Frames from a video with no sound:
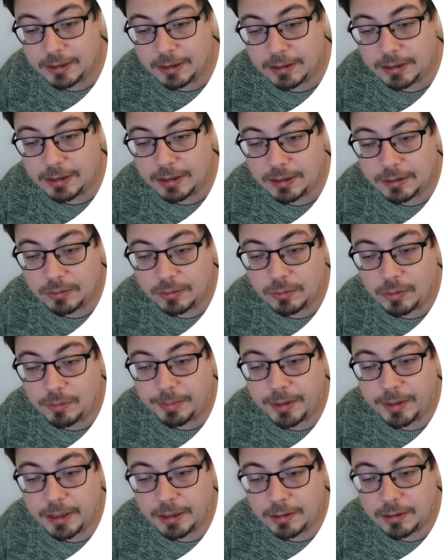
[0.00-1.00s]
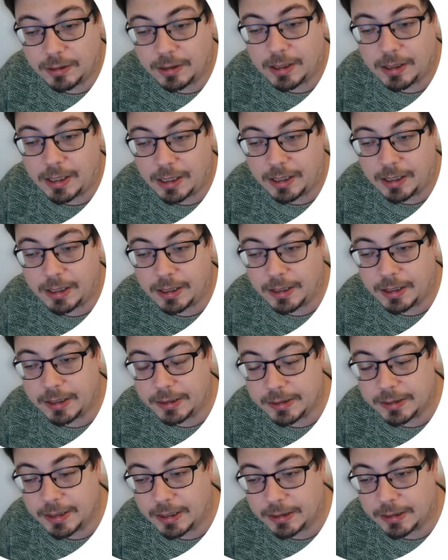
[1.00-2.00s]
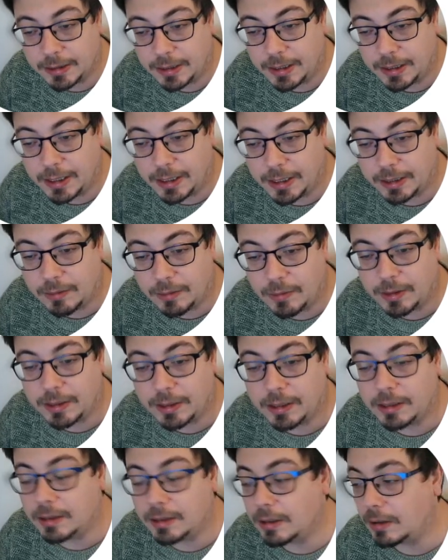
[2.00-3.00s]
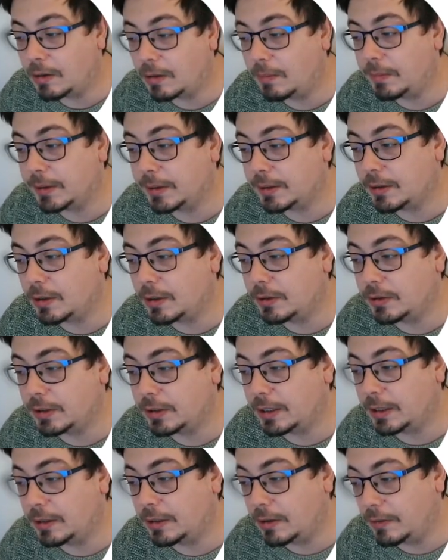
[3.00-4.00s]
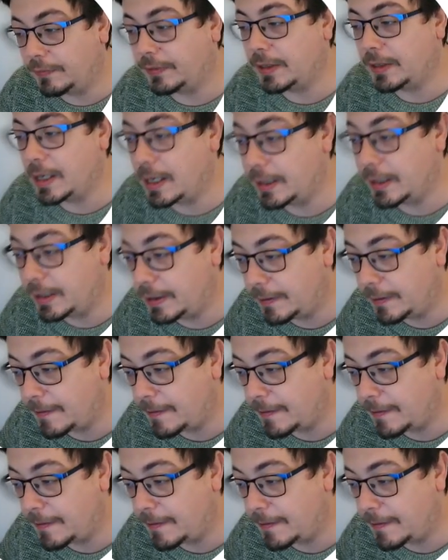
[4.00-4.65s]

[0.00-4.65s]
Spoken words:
these two operators are exactly like one, the complex conjugate of the other.